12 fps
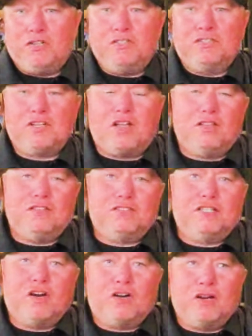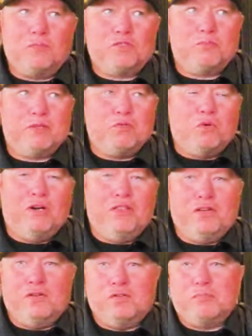good solid CRM should be one of
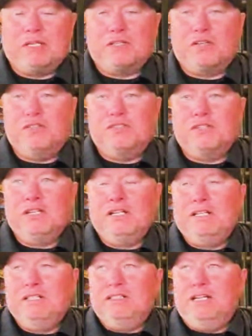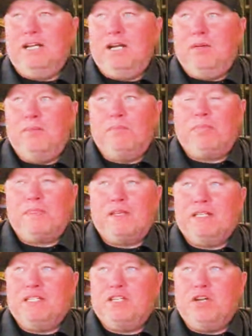those because, um,
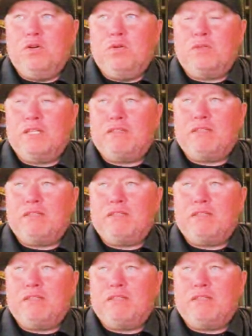you know,